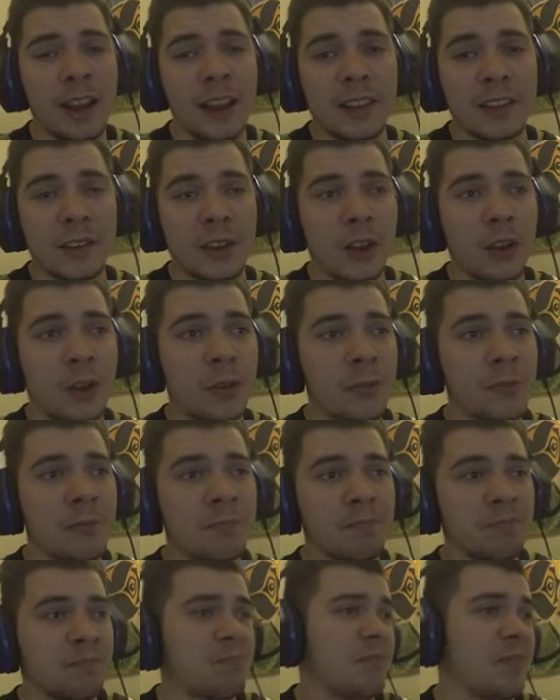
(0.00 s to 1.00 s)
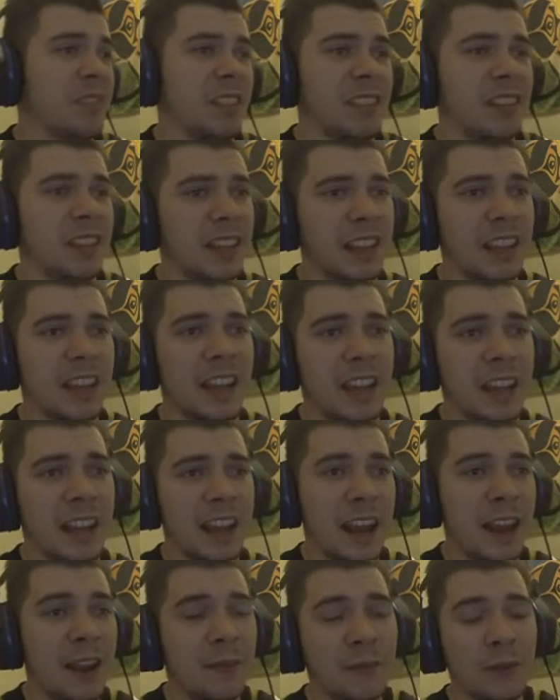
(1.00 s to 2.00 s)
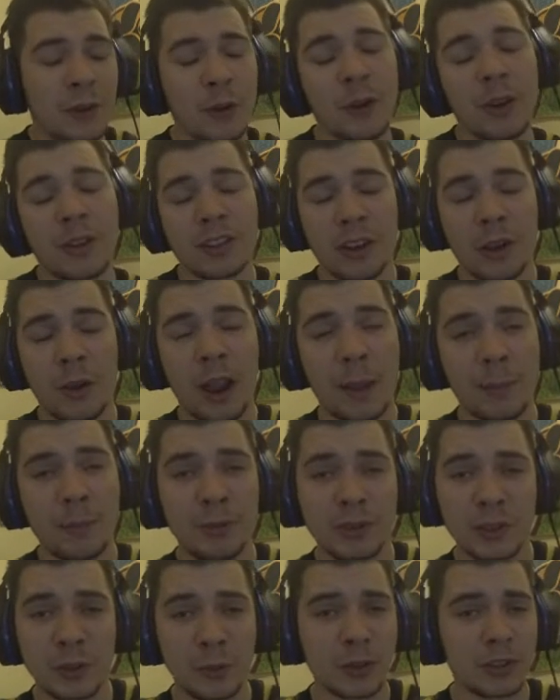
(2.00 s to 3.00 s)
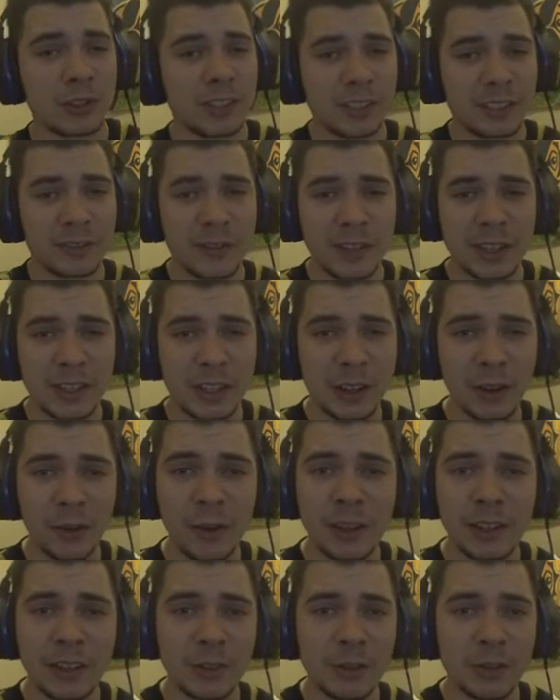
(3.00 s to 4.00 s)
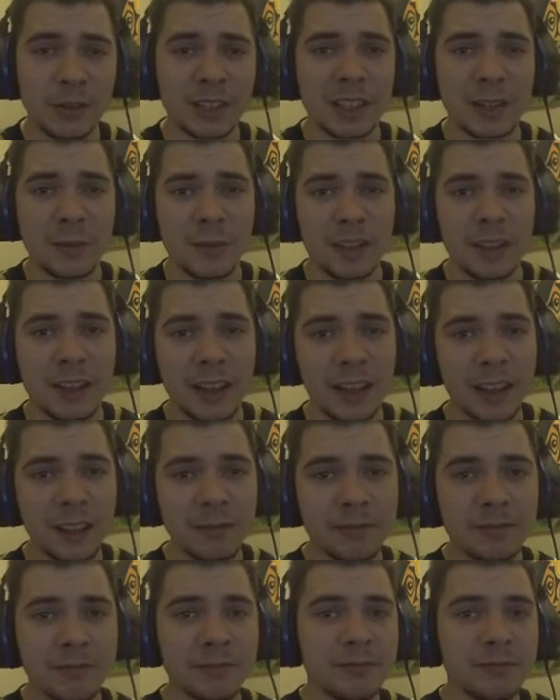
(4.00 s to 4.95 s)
So if you so happen to watch this video and you see me there,